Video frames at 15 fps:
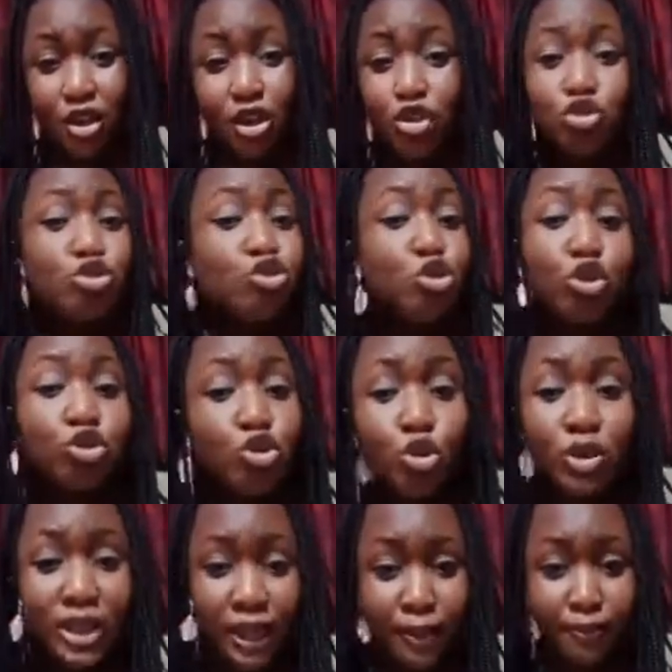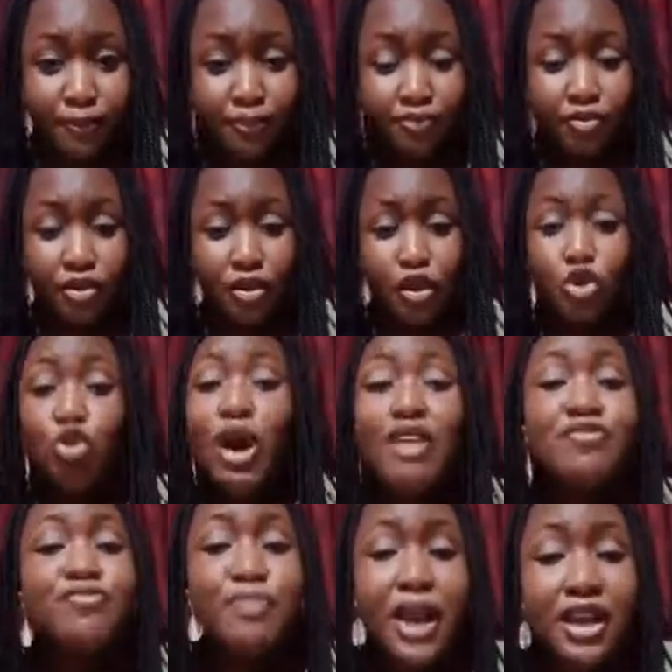You don't know them. You
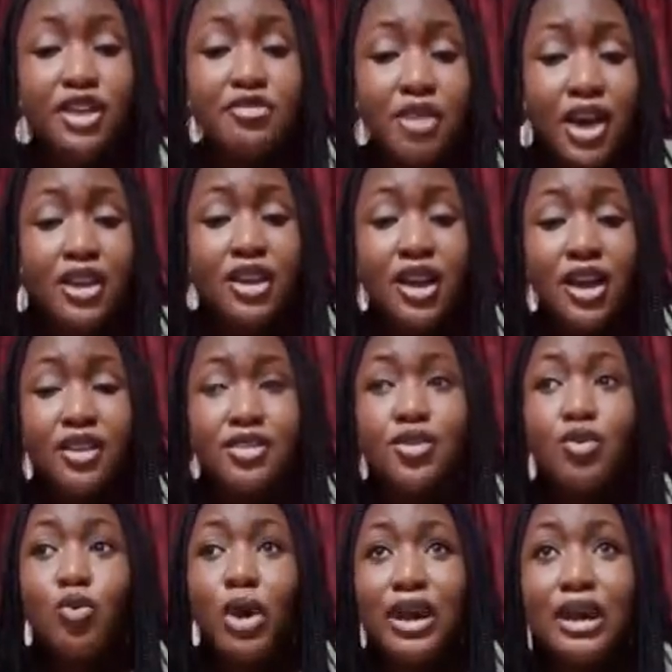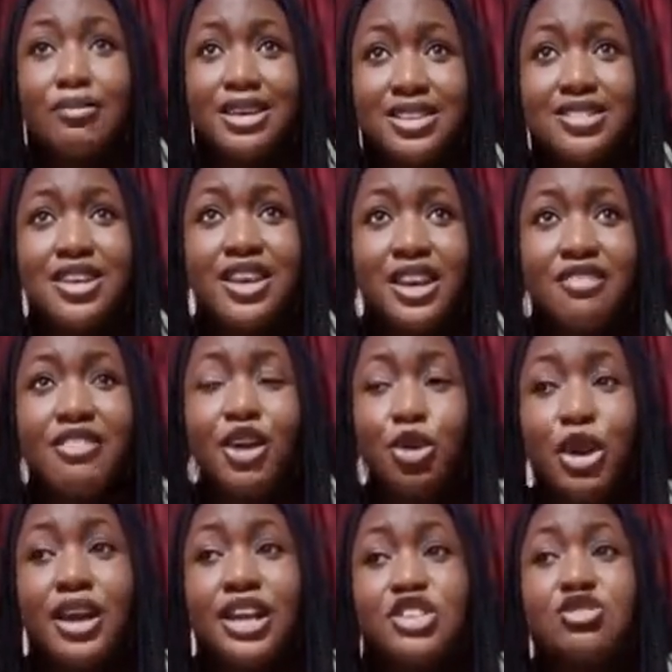have barely read the one I might think a regular
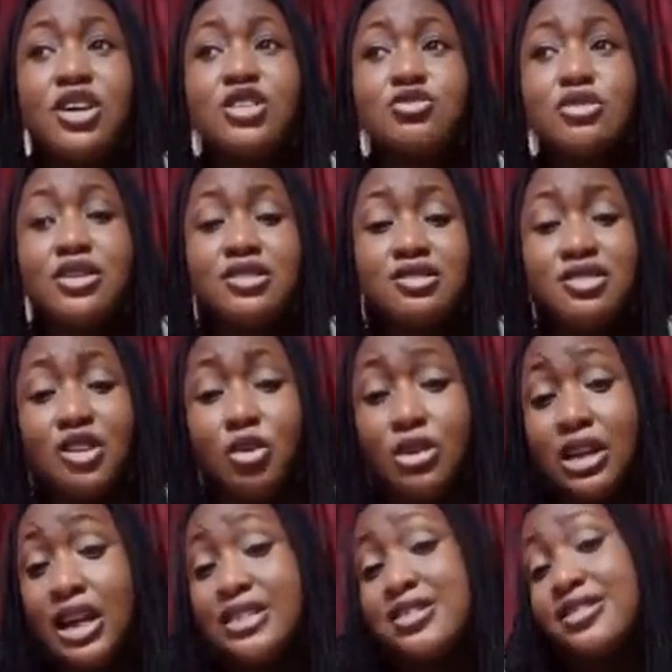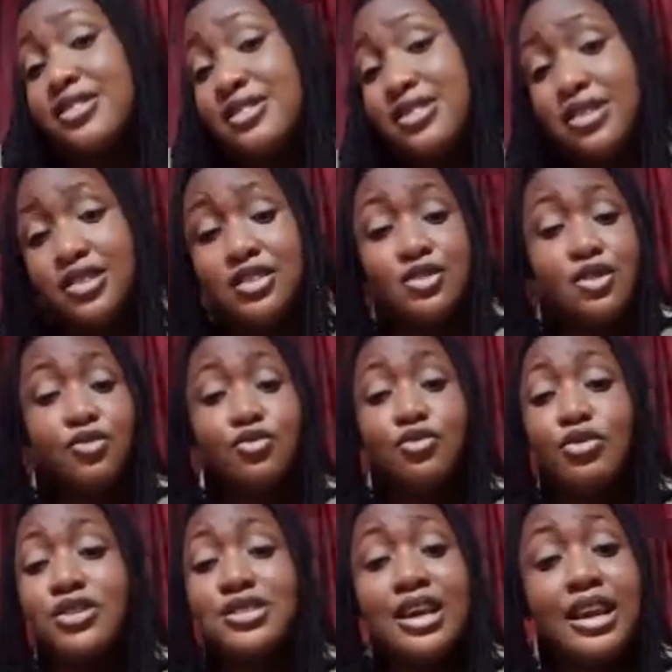Nigerian has read is Second Class Citizen.
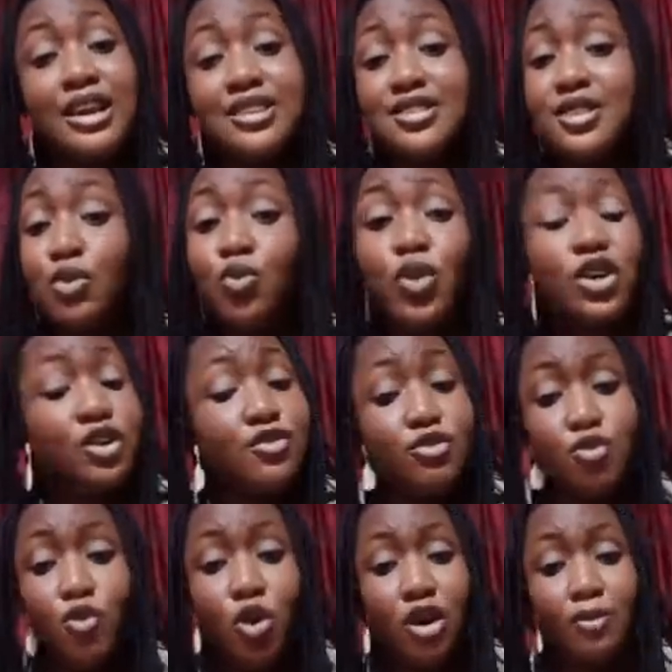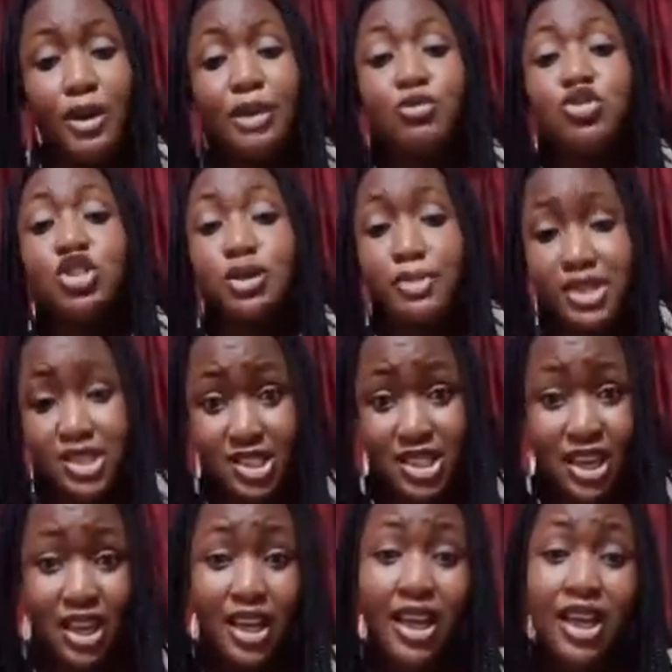It's a wonderful work by Buche Mechesa.
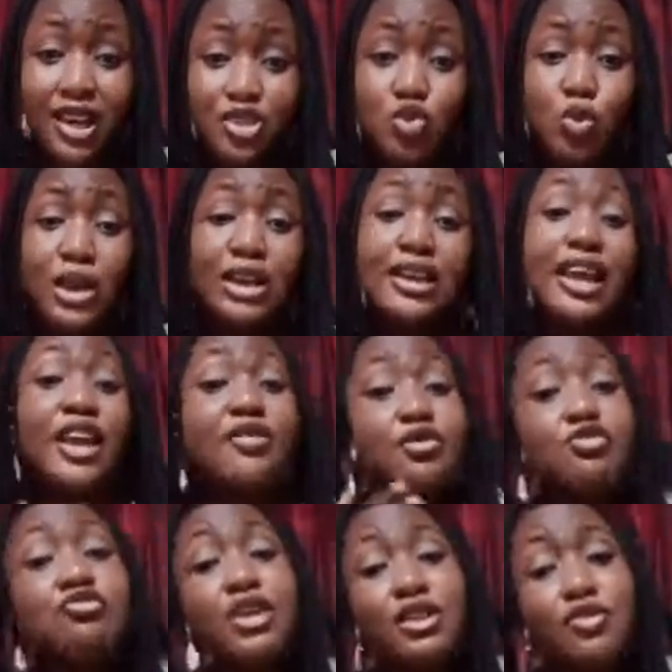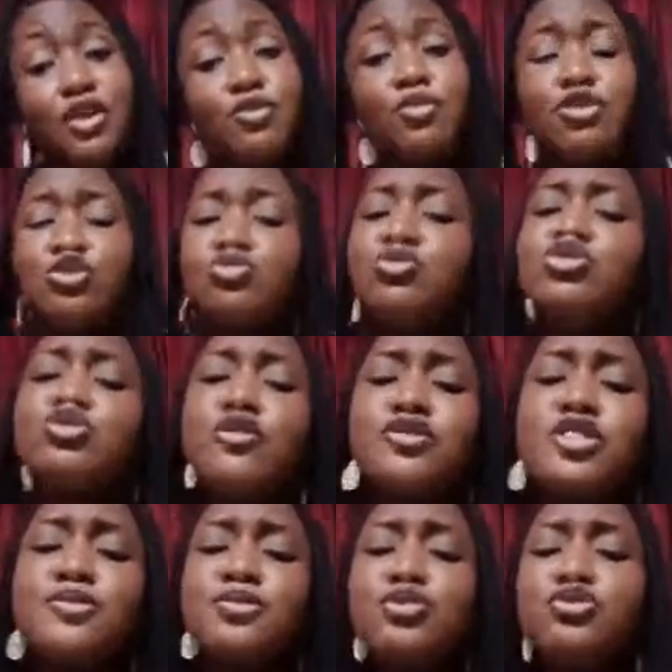It's one that I even read, right? But most of these
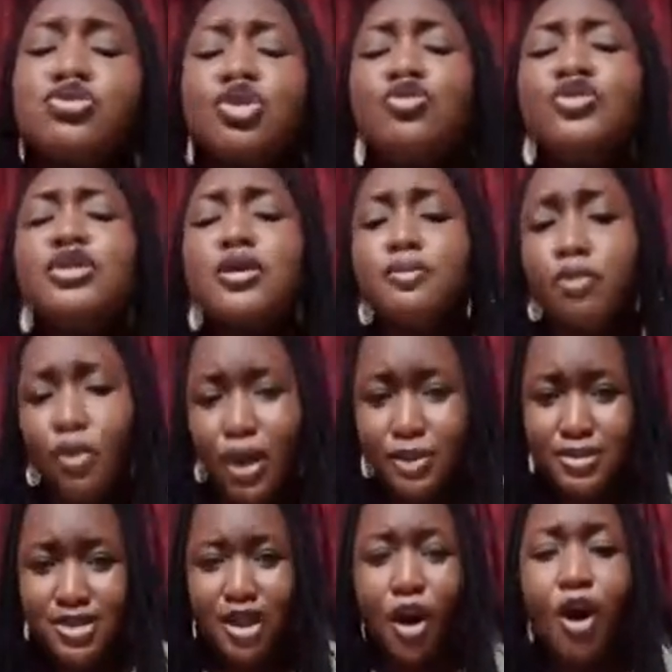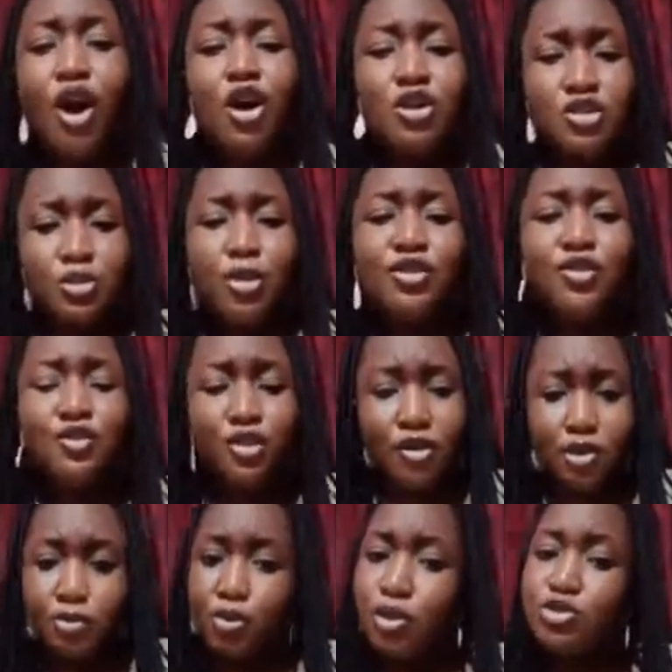books, even the poems, they are some of the
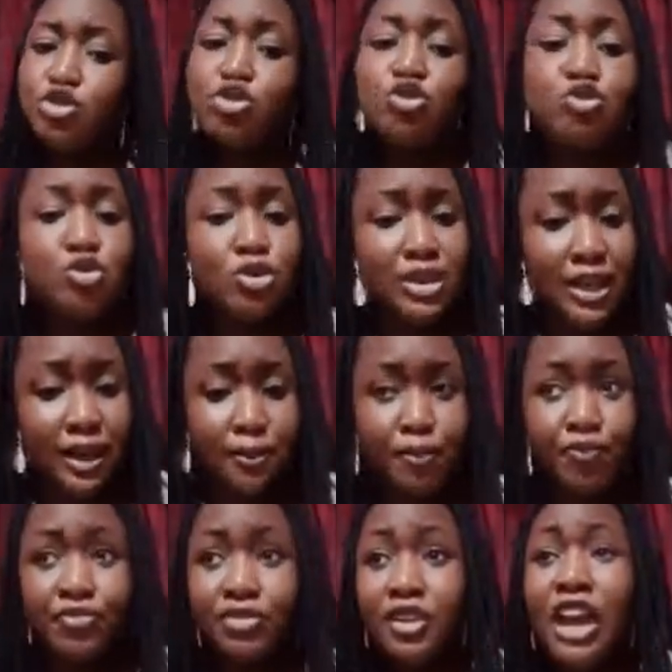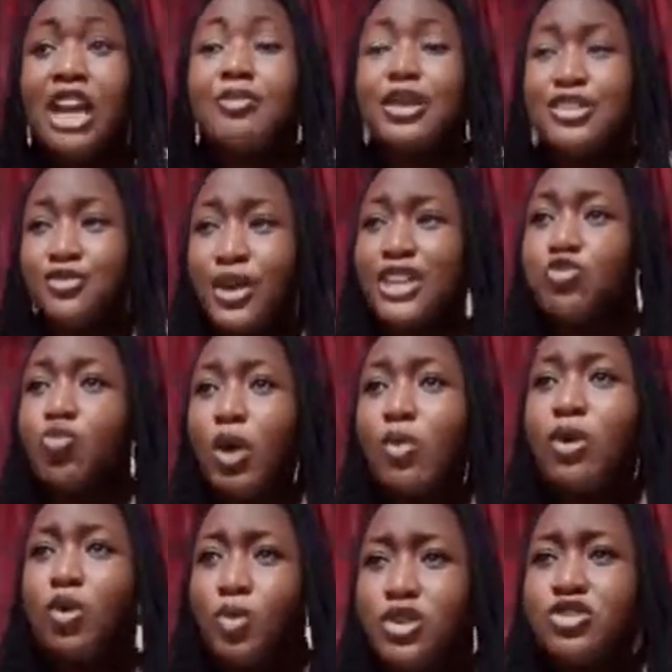foreign poems, you don't know them. And you might find one
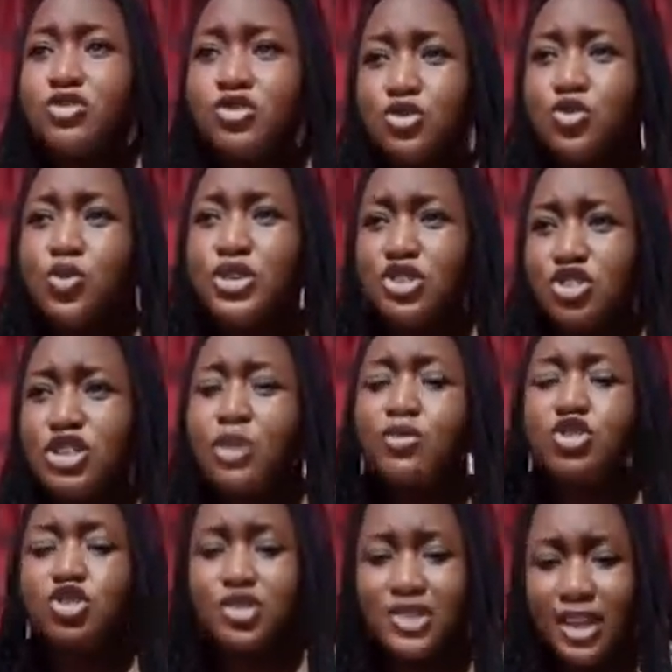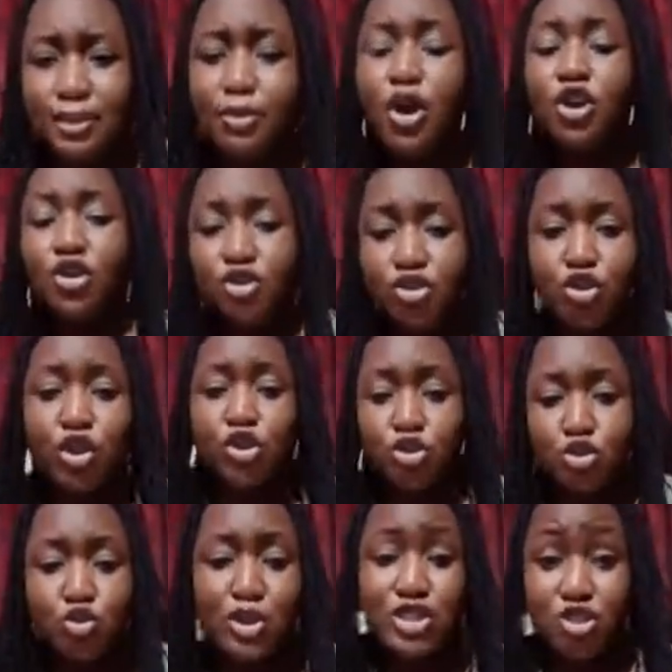question, two questions. John will just keep throwing those
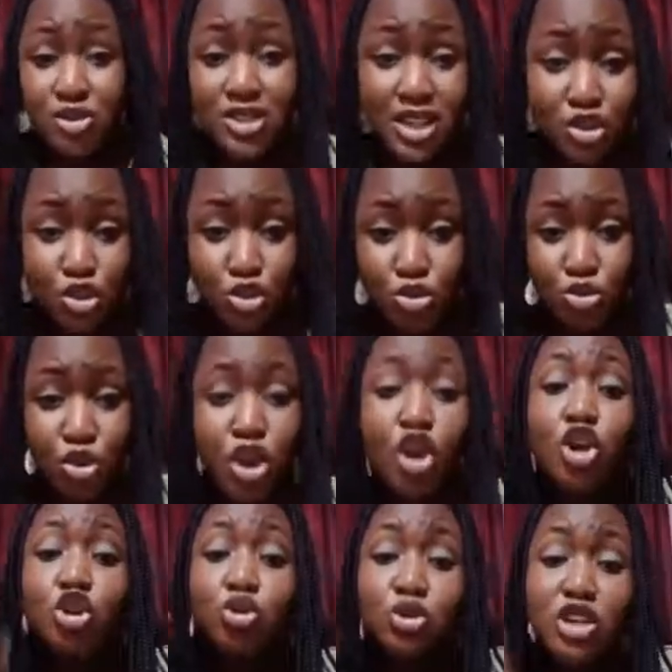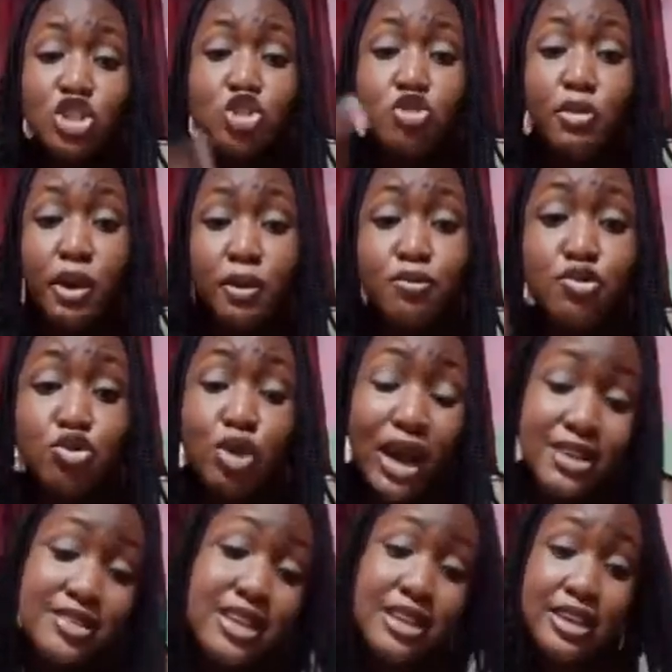questions at you. You need to be able to
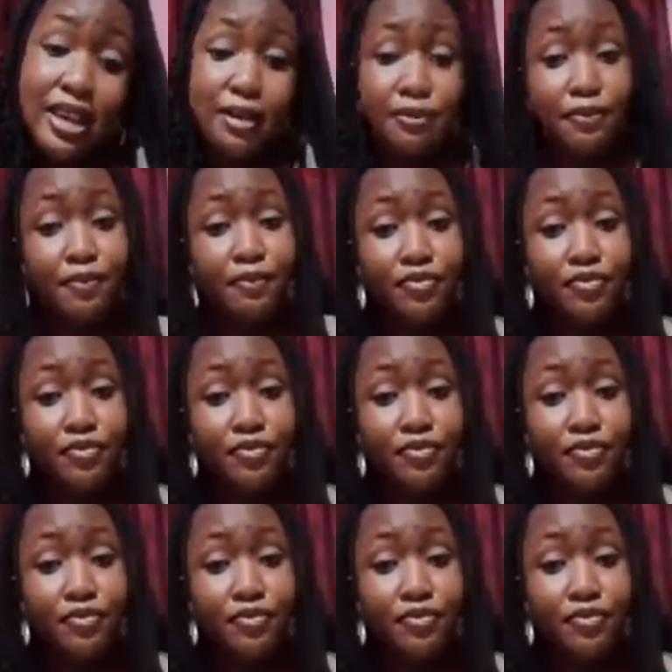answer them.